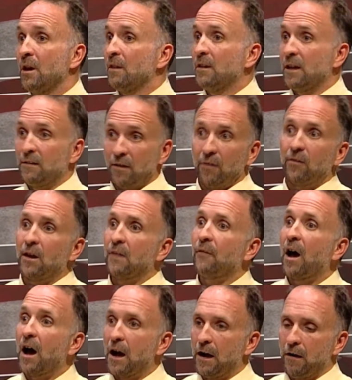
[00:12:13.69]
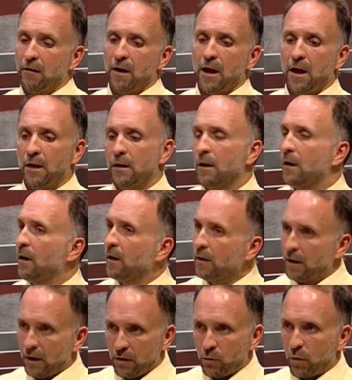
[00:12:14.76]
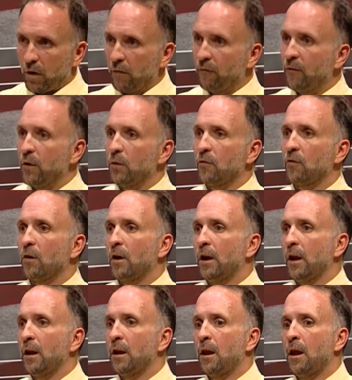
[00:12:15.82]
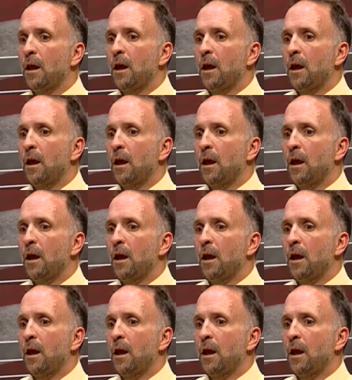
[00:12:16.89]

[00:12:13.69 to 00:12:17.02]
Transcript: that does have higher ed, K-12 folks on it.